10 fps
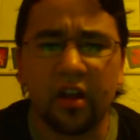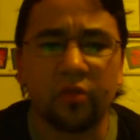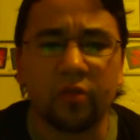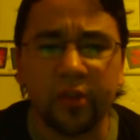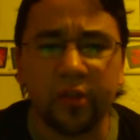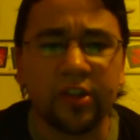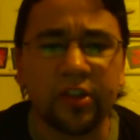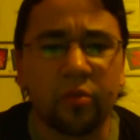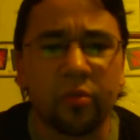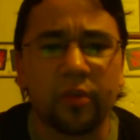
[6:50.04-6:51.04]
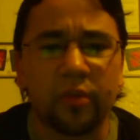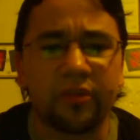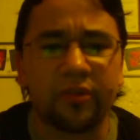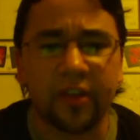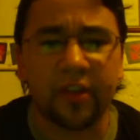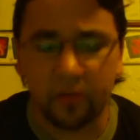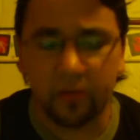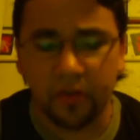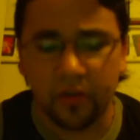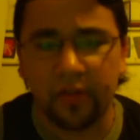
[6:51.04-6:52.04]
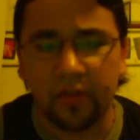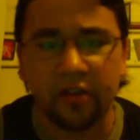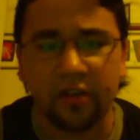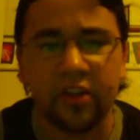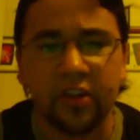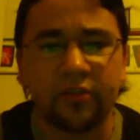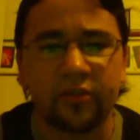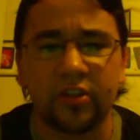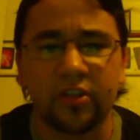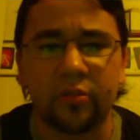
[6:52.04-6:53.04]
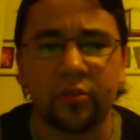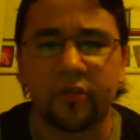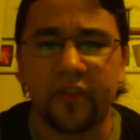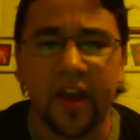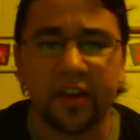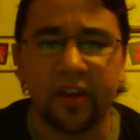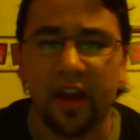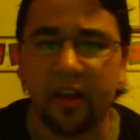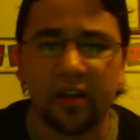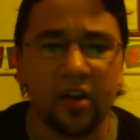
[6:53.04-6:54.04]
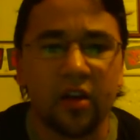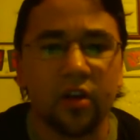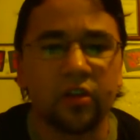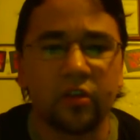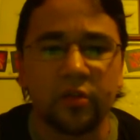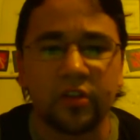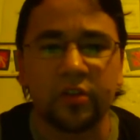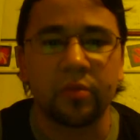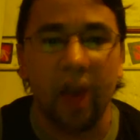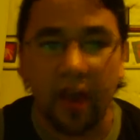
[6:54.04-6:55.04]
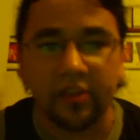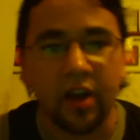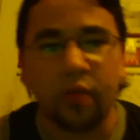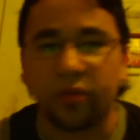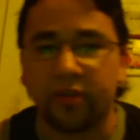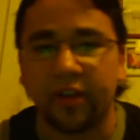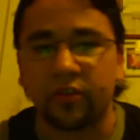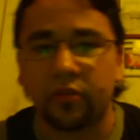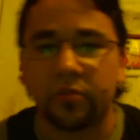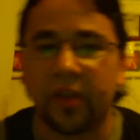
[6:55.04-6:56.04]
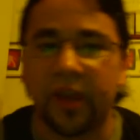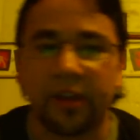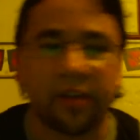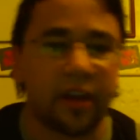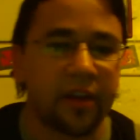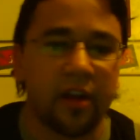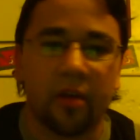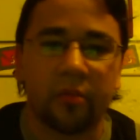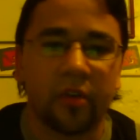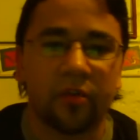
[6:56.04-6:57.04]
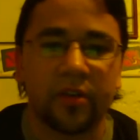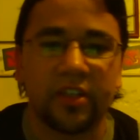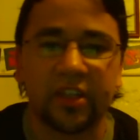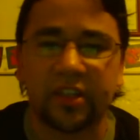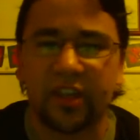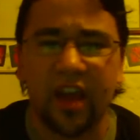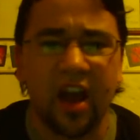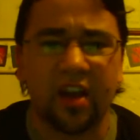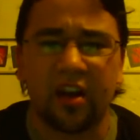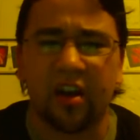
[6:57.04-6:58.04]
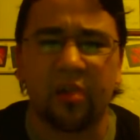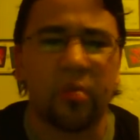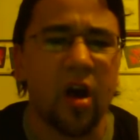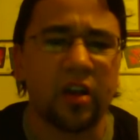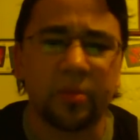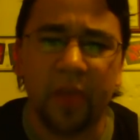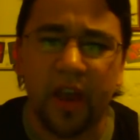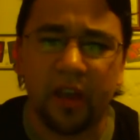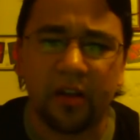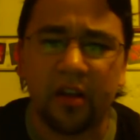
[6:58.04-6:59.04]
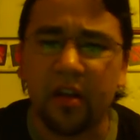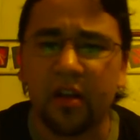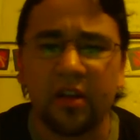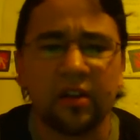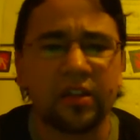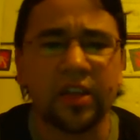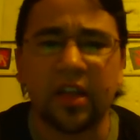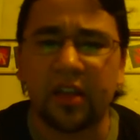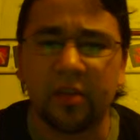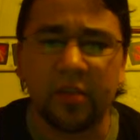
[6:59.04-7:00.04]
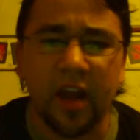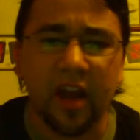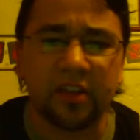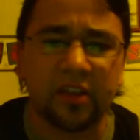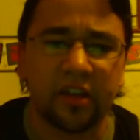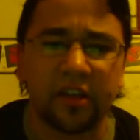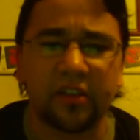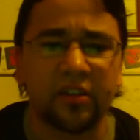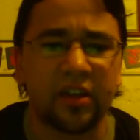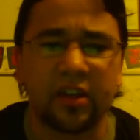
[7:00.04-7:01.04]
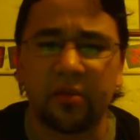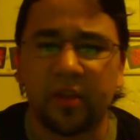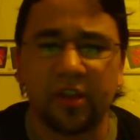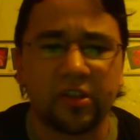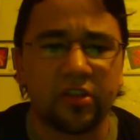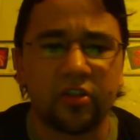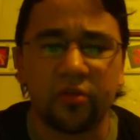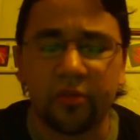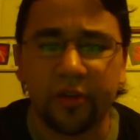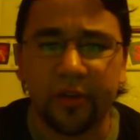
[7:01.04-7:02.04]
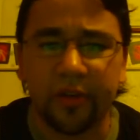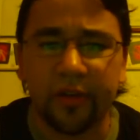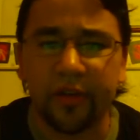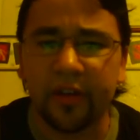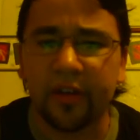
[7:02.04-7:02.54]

was really disappointed with the fact that there was no DLC, for the simple fact that there was some guys that I would have liked to have played, like the 360 got Boss Man, Ted DiBiase, and Ted DiBiase Jr.,